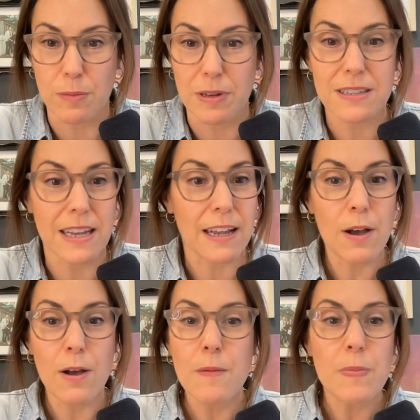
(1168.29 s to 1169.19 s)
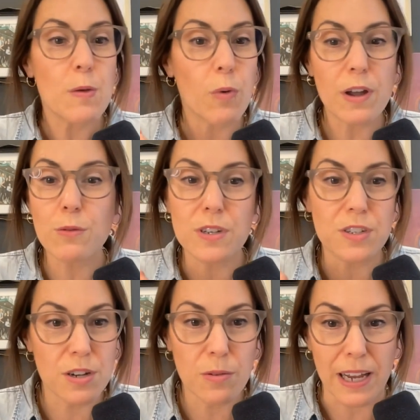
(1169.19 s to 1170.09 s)
minutes. What are we
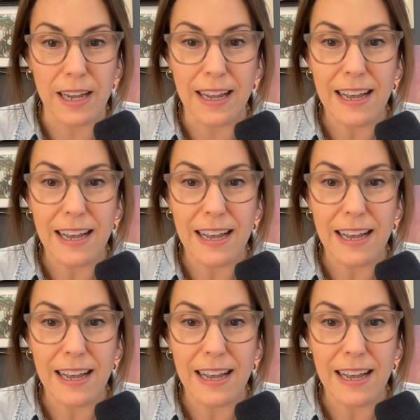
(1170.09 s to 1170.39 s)
doing?